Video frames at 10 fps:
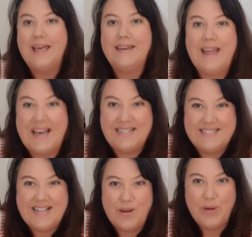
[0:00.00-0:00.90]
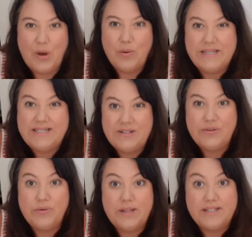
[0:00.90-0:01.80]
Next, like we always
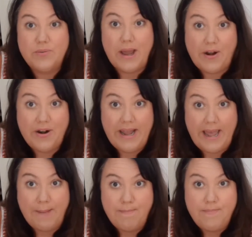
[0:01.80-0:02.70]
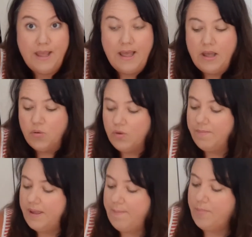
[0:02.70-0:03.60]
do, let's write our name.
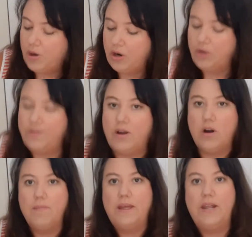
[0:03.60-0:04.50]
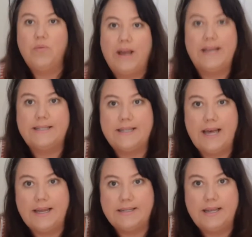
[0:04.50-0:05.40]
Remember, there are many ways
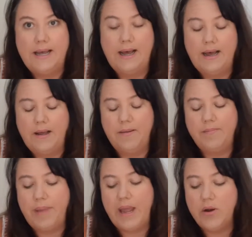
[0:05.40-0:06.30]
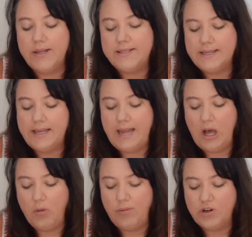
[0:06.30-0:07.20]
that parents can
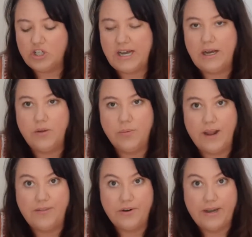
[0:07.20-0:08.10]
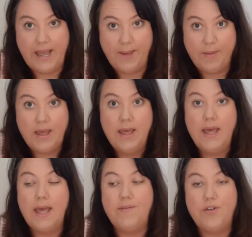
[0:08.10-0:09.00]
help their child write their name.
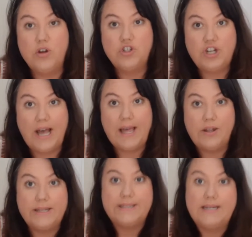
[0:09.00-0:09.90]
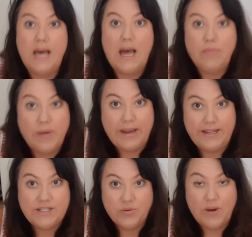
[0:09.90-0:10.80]
If your child is not
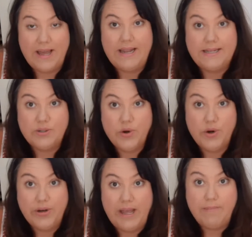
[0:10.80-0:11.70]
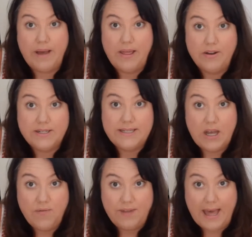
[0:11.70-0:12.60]
ready to write his or her name by
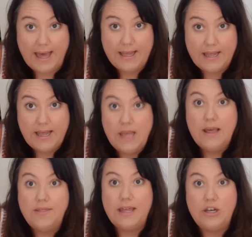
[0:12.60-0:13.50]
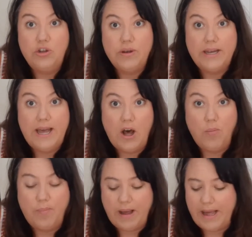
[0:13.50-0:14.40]
themselves yet, then you can
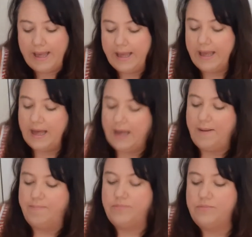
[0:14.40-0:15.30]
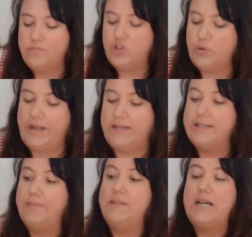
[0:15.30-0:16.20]
help by doing
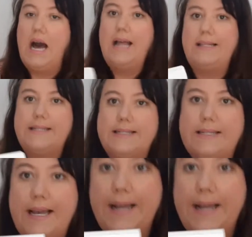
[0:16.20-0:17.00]
some dots,